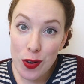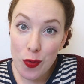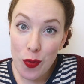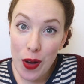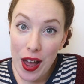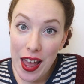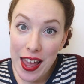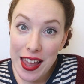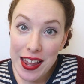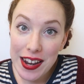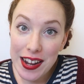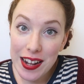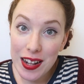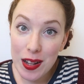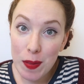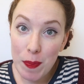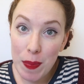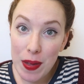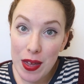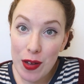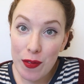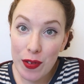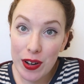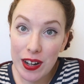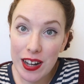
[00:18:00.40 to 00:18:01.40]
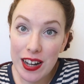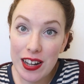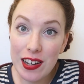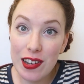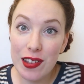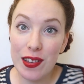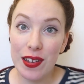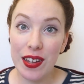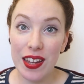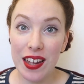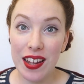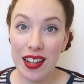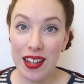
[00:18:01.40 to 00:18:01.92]
away a little bit when I
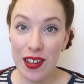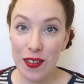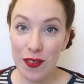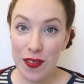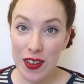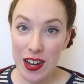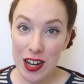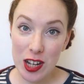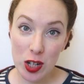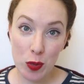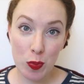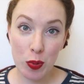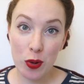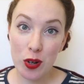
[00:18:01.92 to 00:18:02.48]
look at the finished